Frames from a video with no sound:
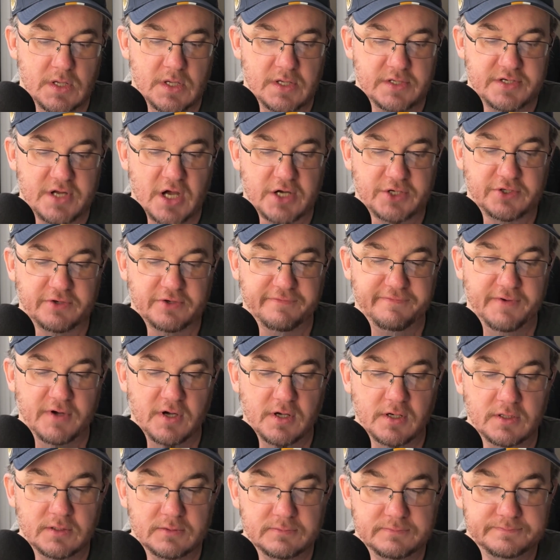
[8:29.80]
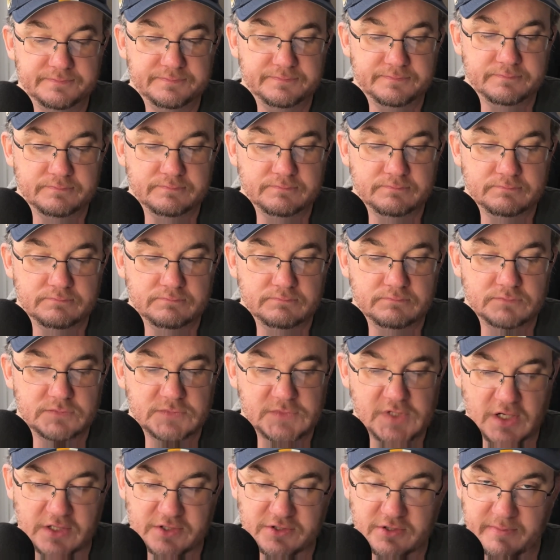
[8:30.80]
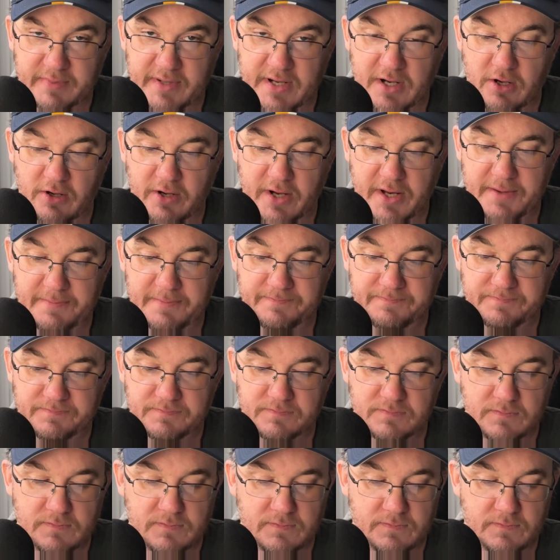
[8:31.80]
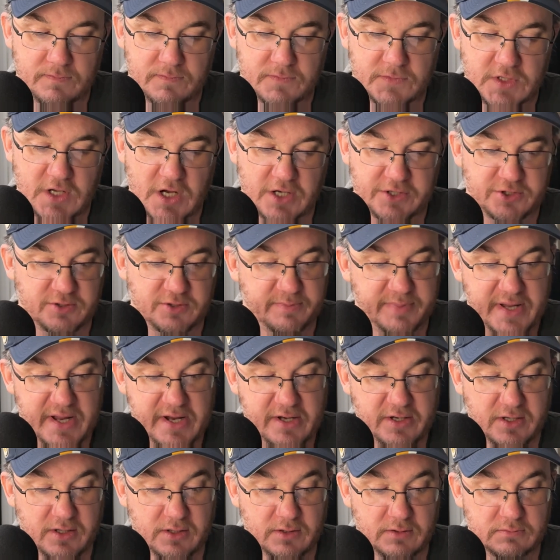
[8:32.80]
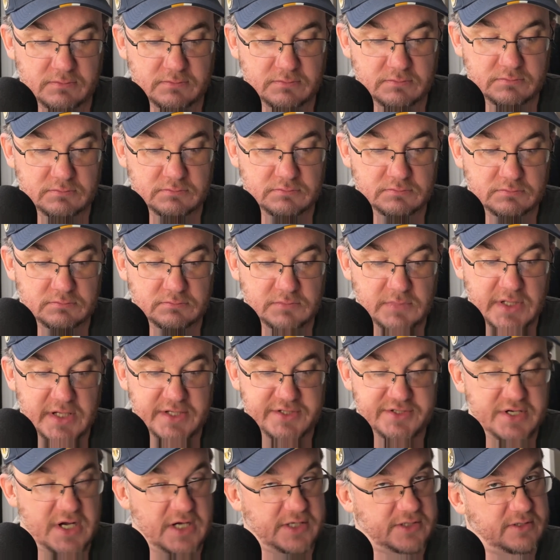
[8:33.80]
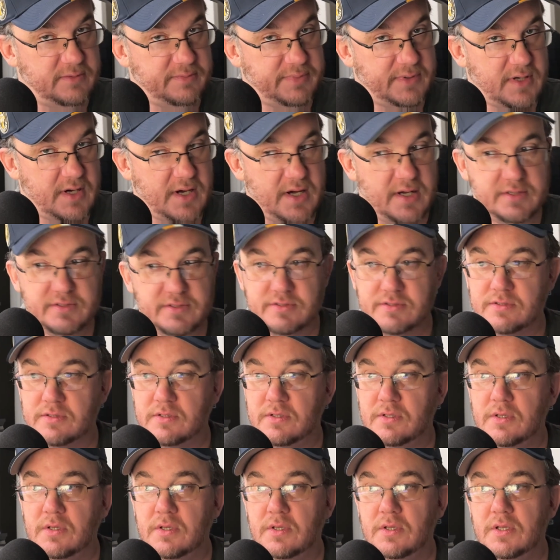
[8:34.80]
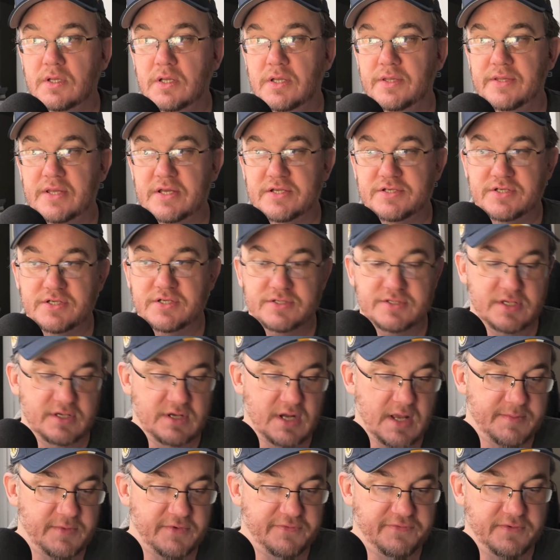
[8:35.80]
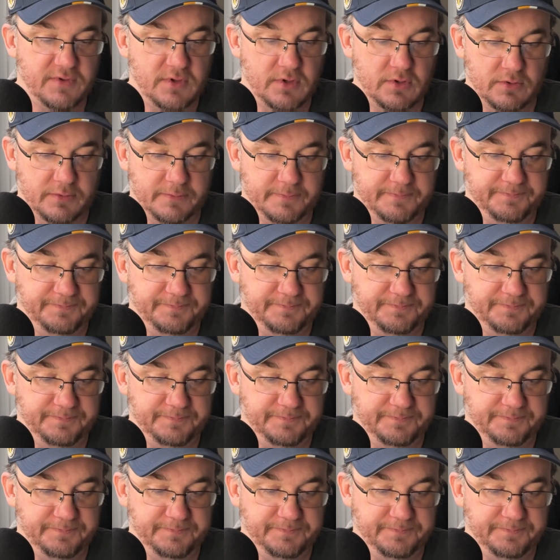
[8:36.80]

Dr. Fung, Dr. Berry, Dr. Baker, and Dr. Boz. And that's just to name a few.